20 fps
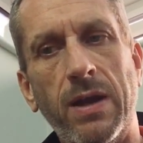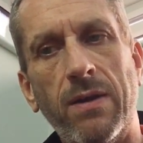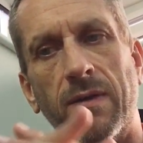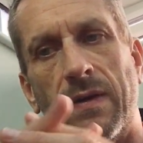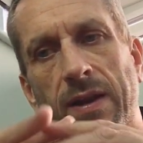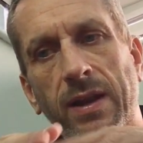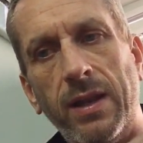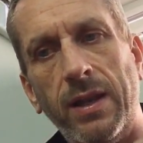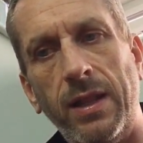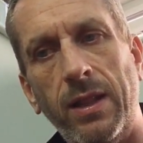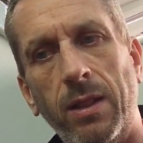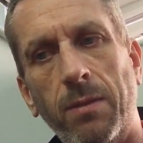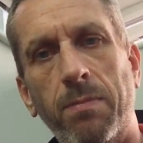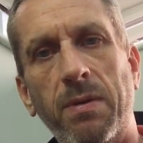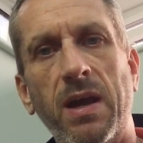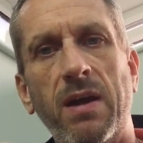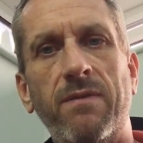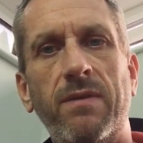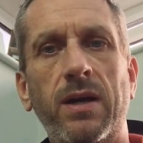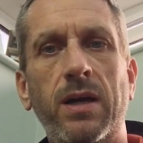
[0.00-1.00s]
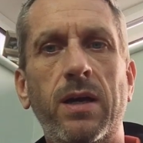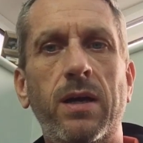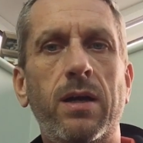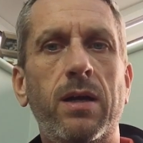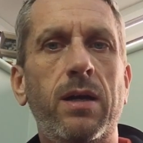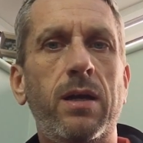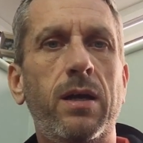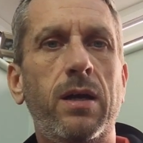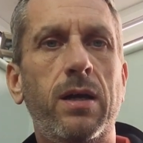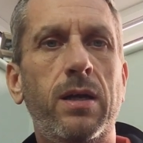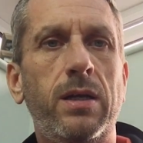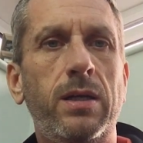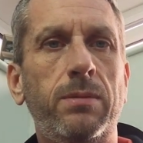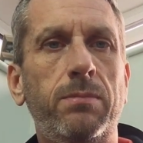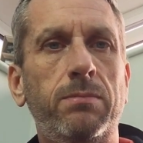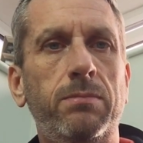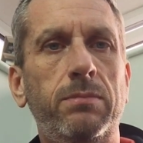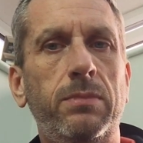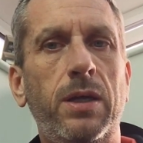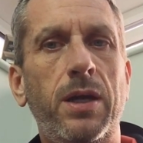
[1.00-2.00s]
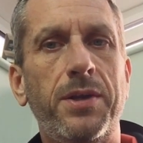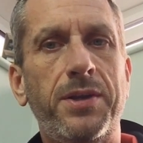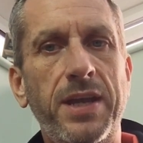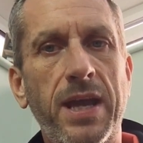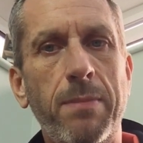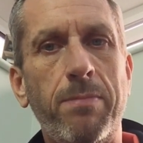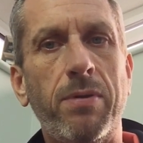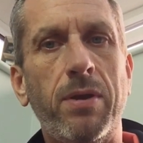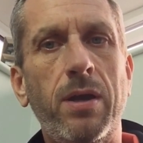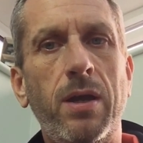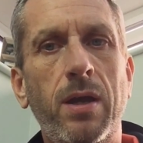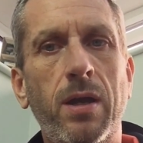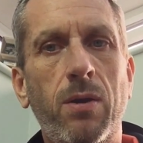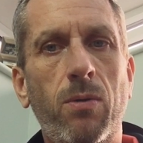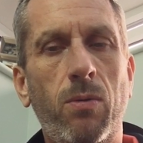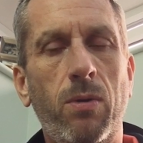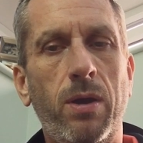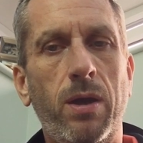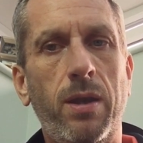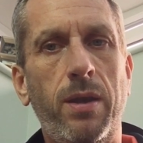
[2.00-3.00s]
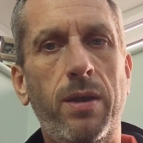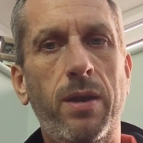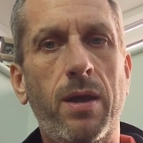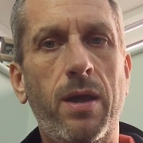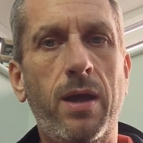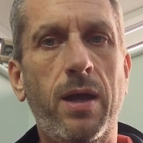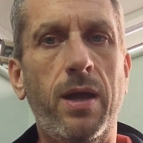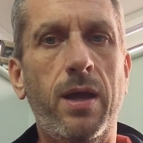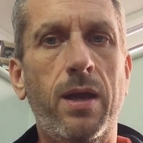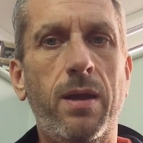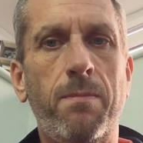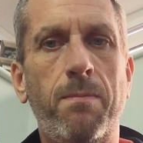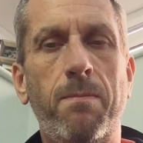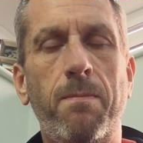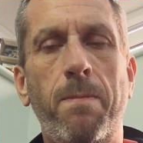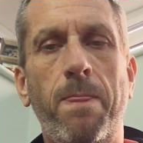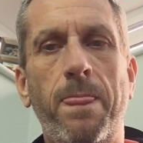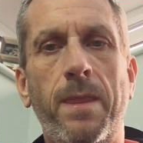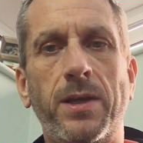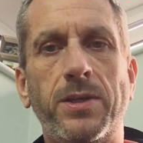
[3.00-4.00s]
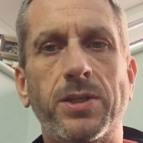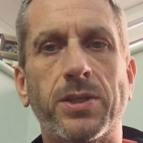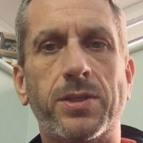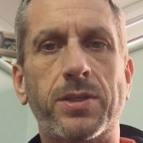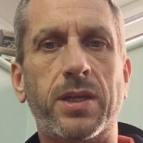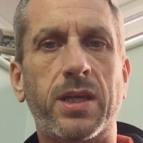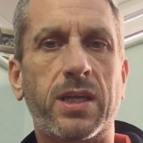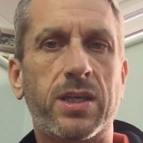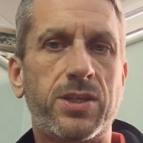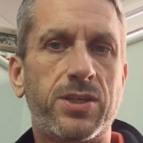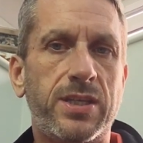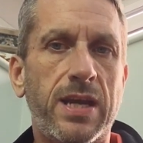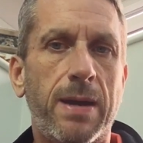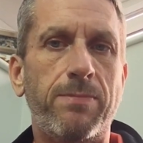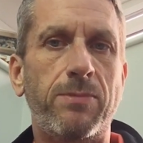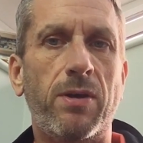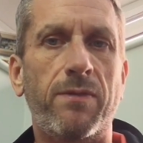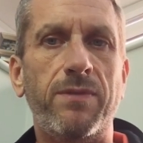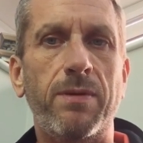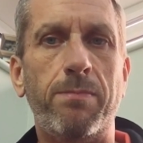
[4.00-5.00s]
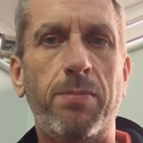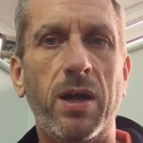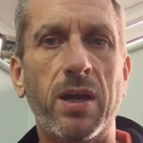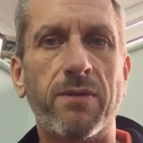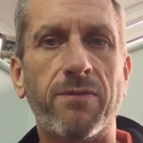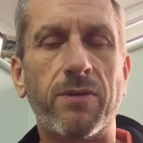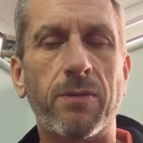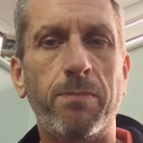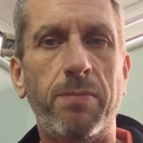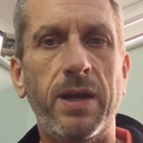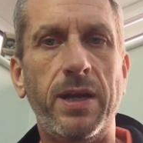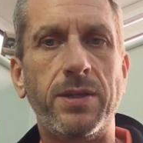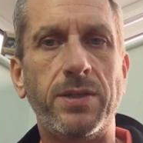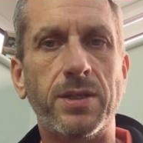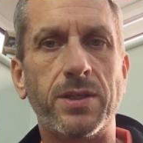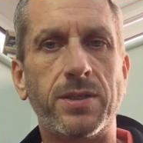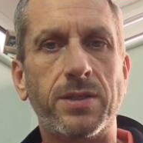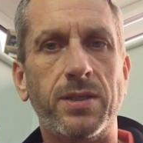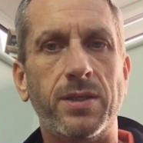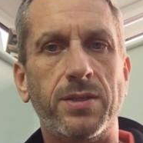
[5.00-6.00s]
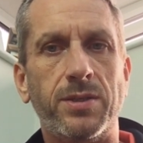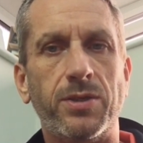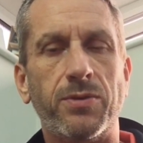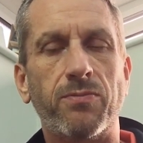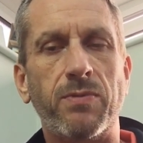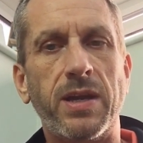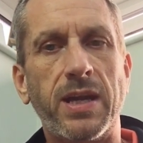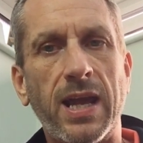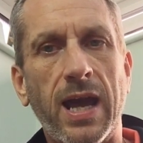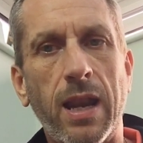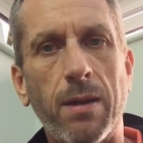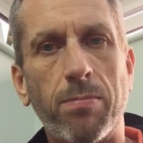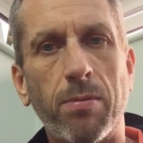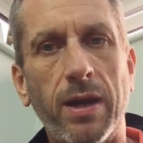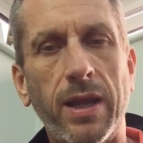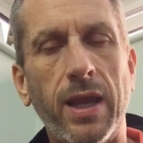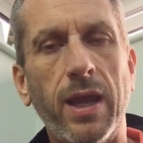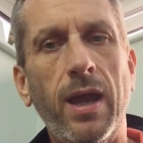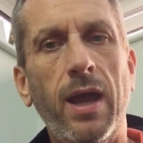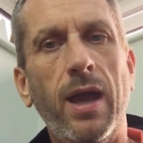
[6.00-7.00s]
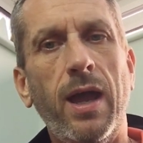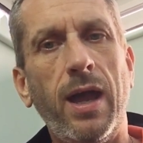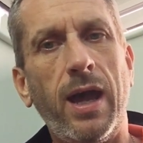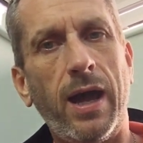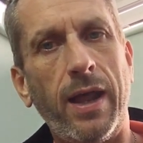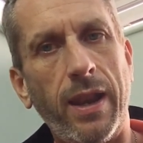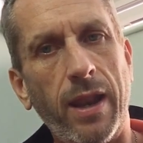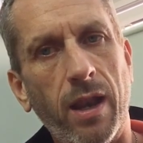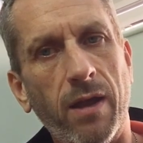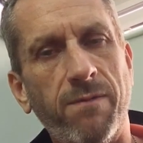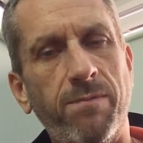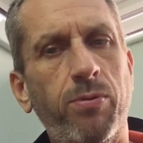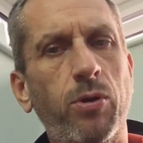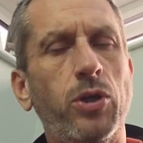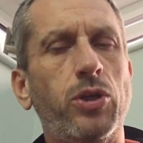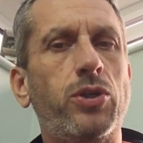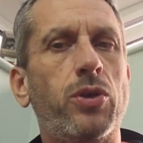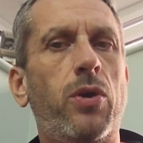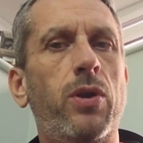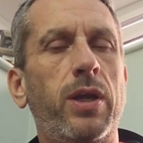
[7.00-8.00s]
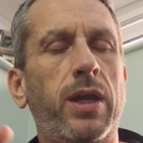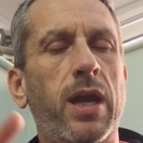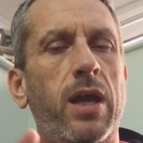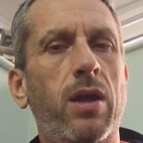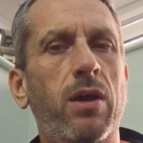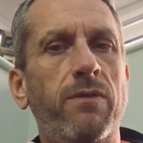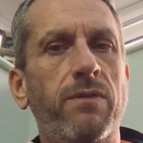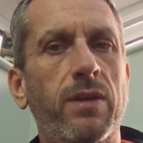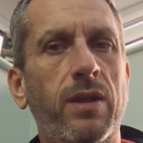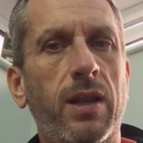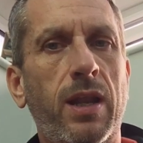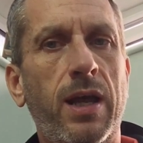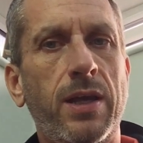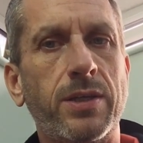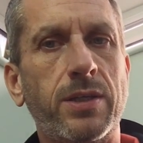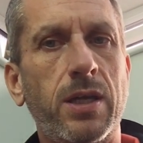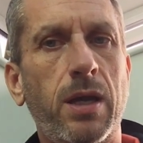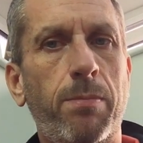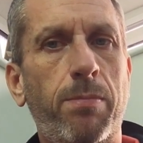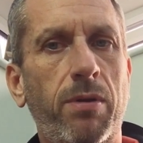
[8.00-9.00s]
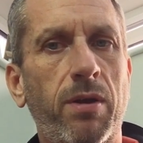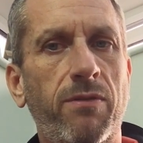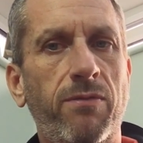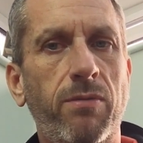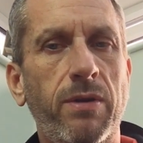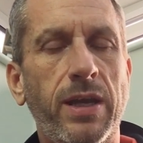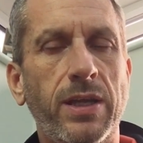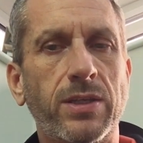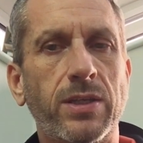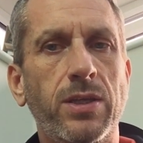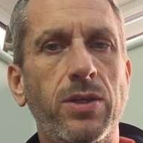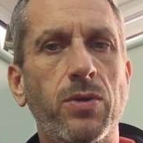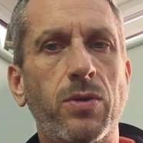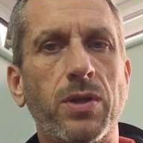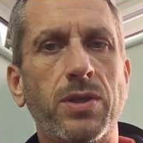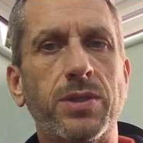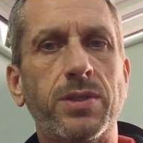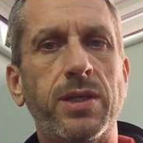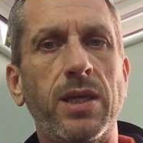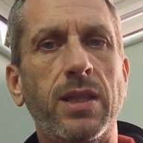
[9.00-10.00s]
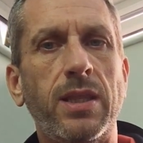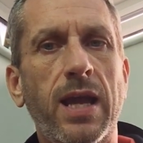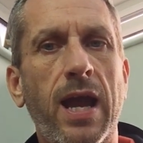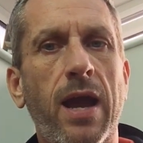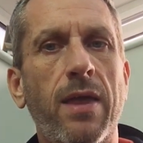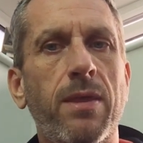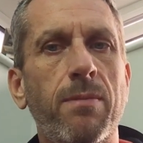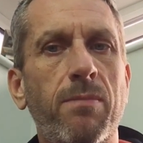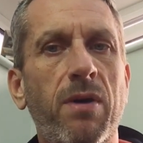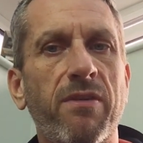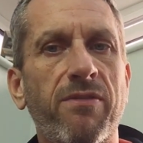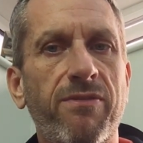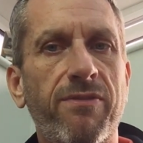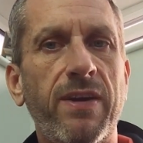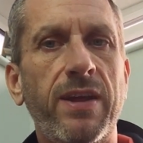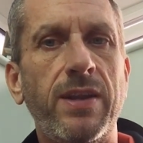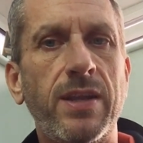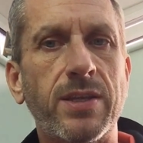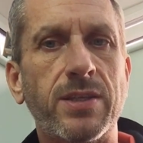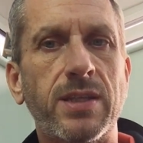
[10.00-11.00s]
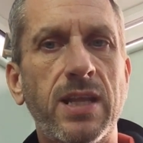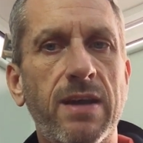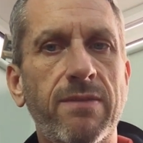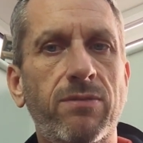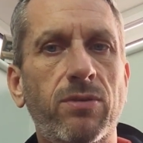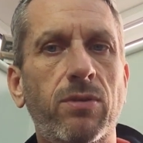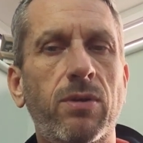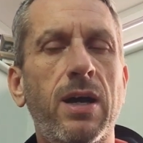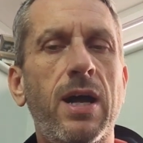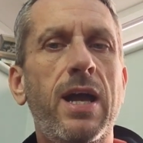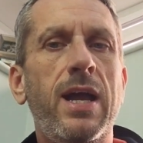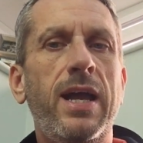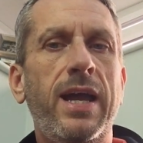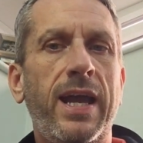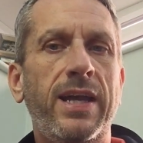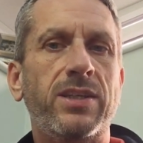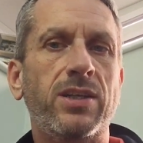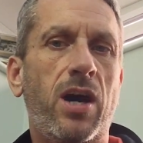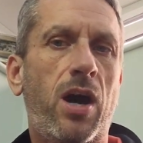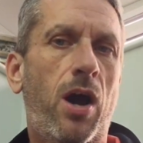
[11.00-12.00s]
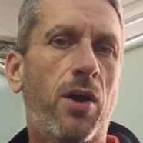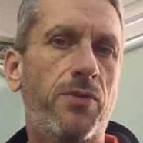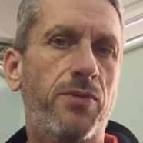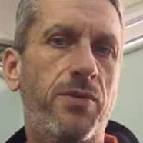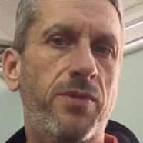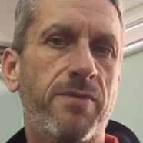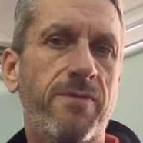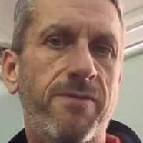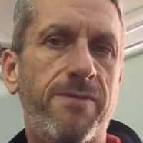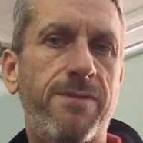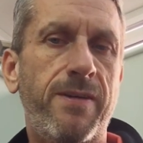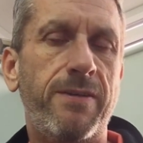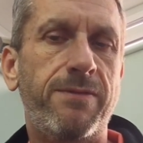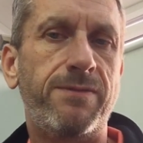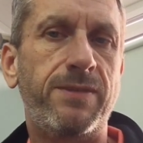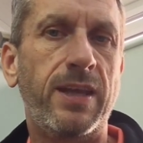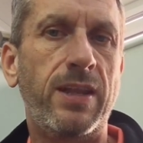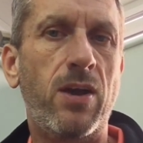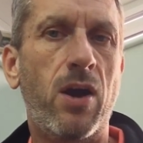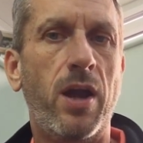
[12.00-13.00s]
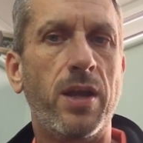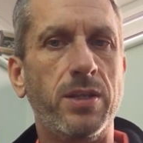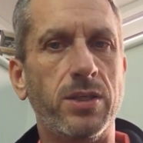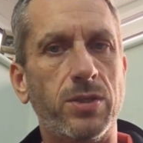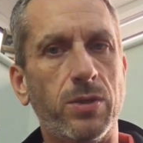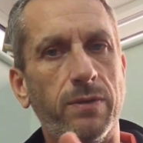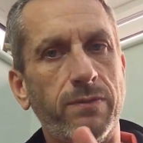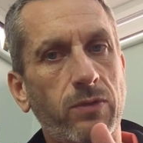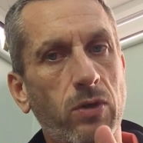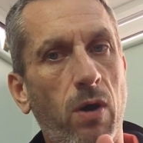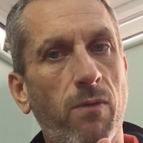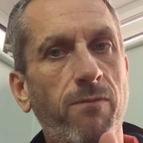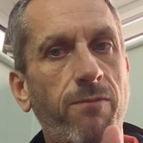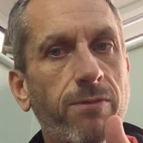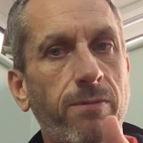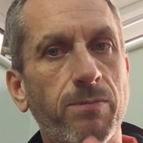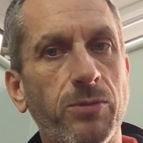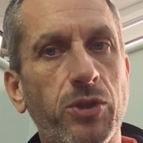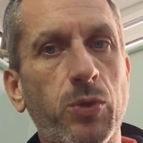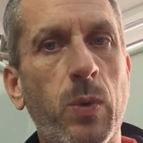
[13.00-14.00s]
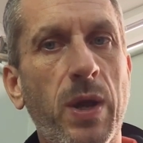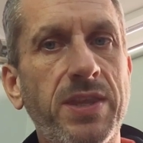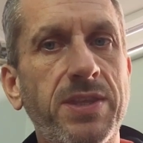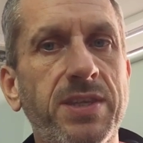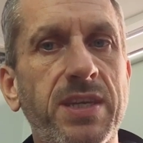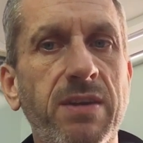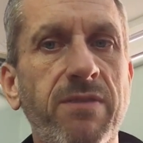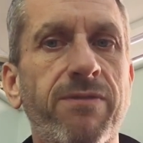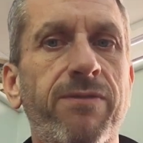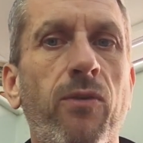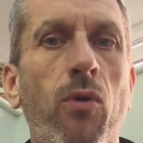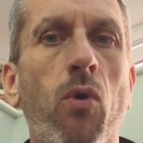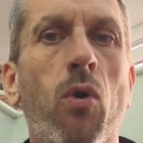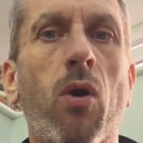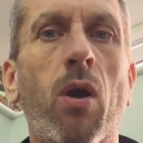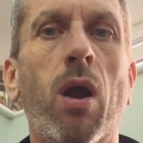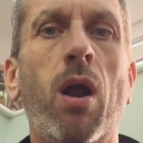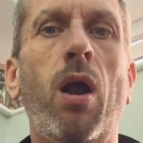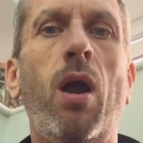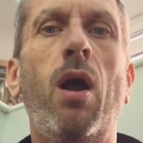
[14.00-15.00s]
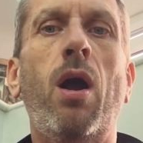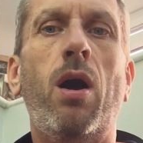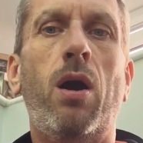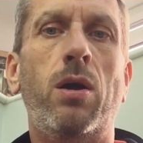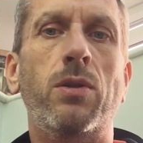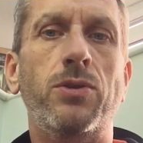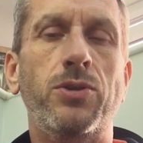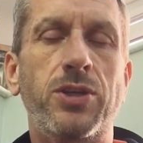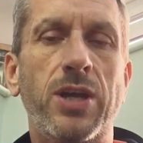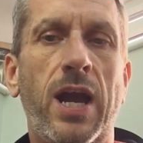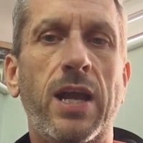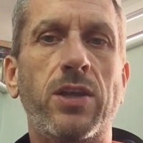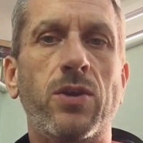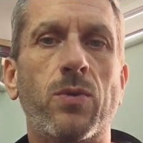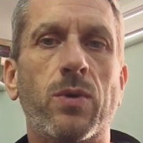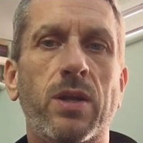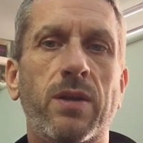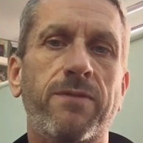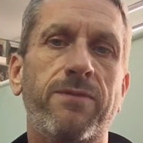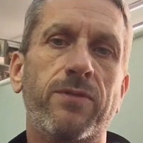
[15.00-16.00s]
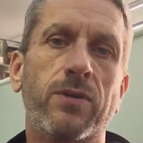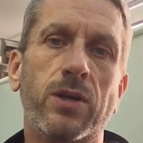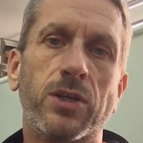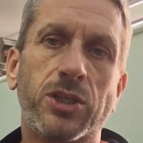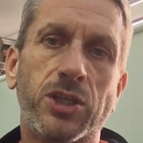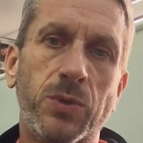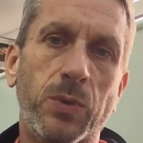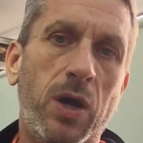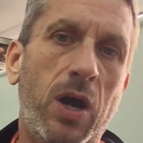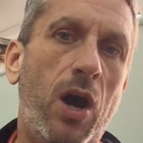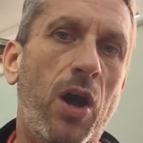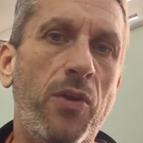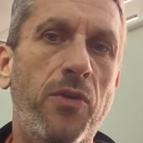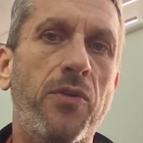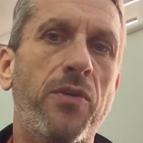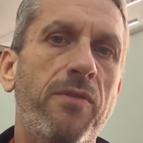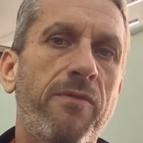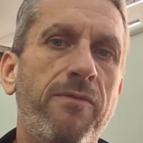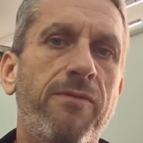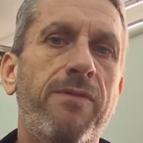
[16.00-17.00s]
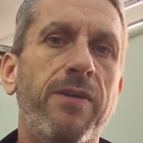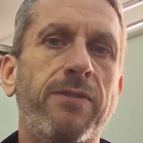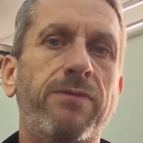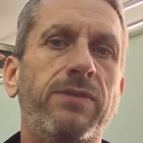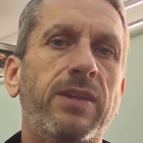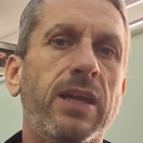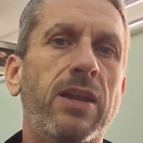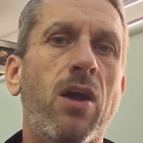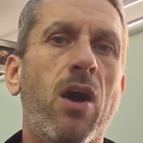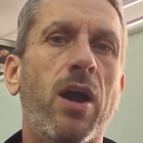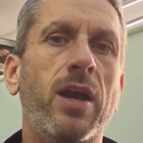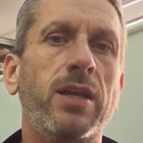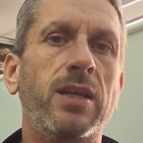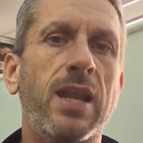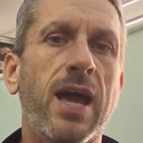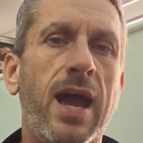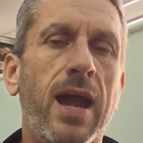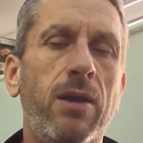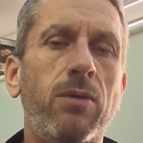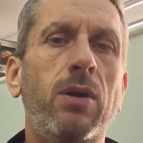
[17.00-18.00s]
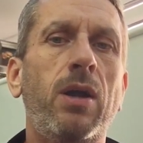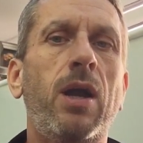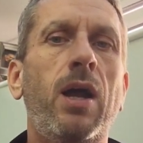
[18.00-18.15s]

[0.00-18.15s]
I had a little bit of a dip when I just stepped off the bike for a bit just to recalibrate, and then I've pushed on again over the last couple of weeks, and you can see now that my fitness level is 159. So I've gone from 24 on January the 1st to 159 now.